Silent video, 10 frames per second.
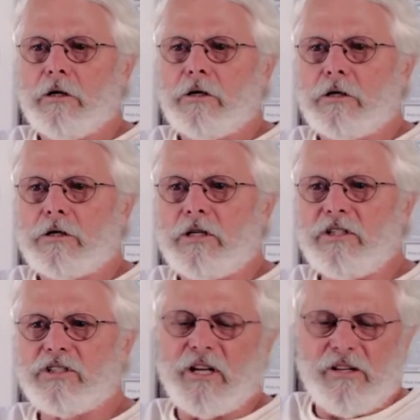
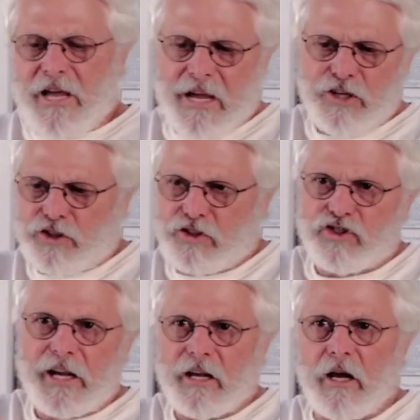she said, nah, you should
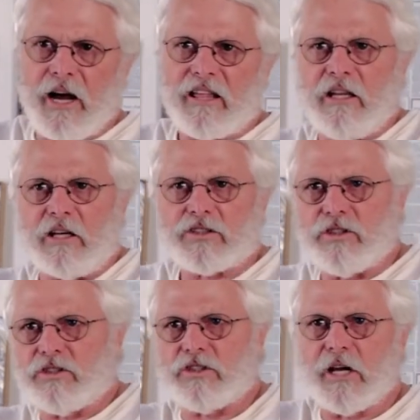say it like this.
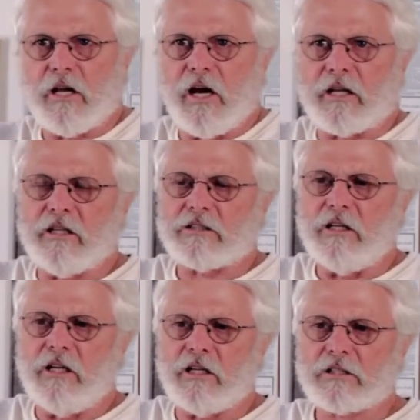You should say it like this.
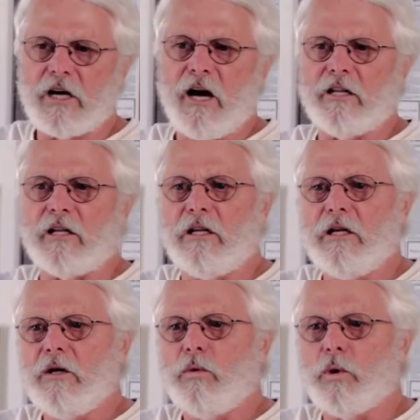And then this guy that
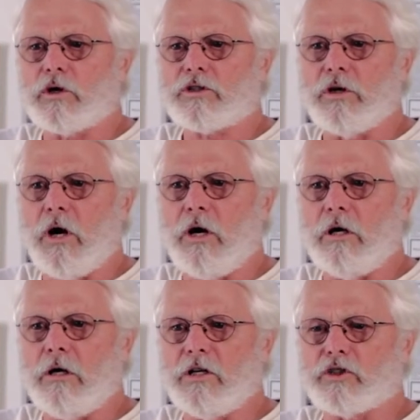works
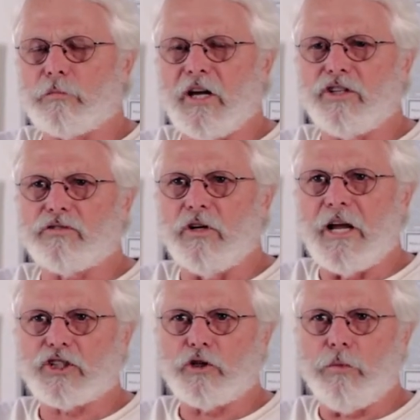on displays for
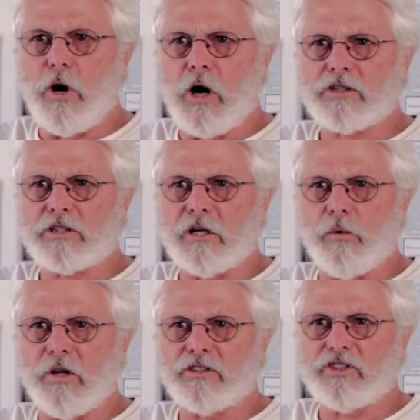national parks said,
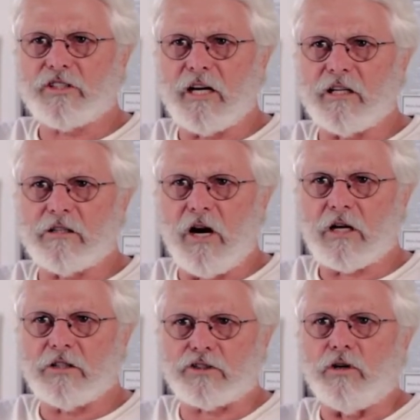well, this is how you
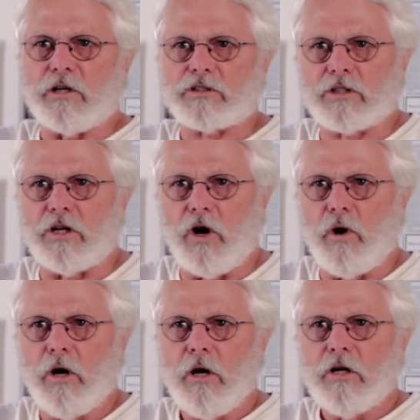talk to tourists, you
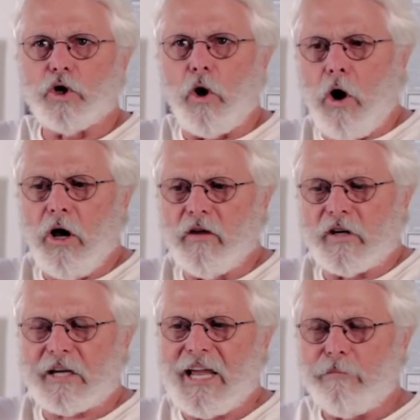know. So all of
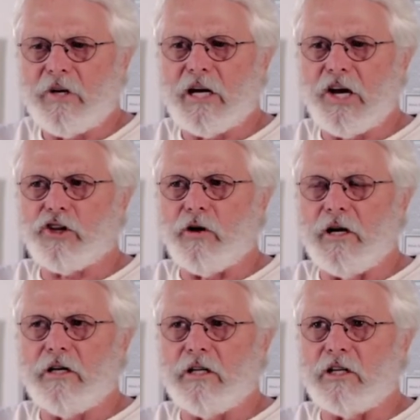it came together
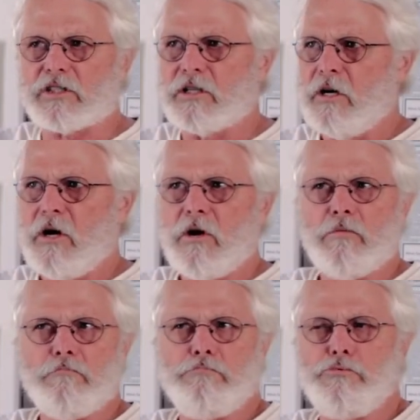into this
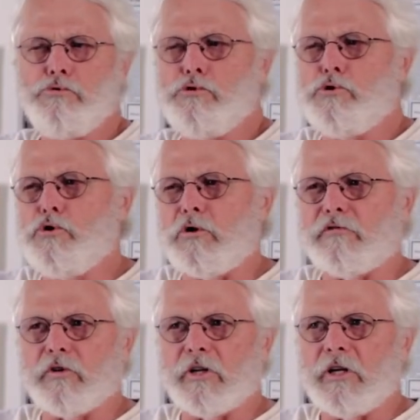
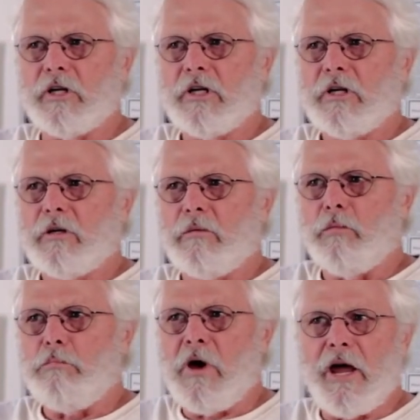beautifully
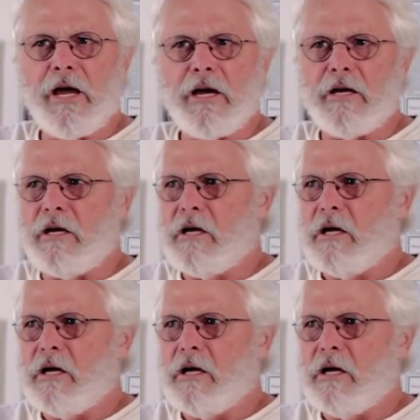made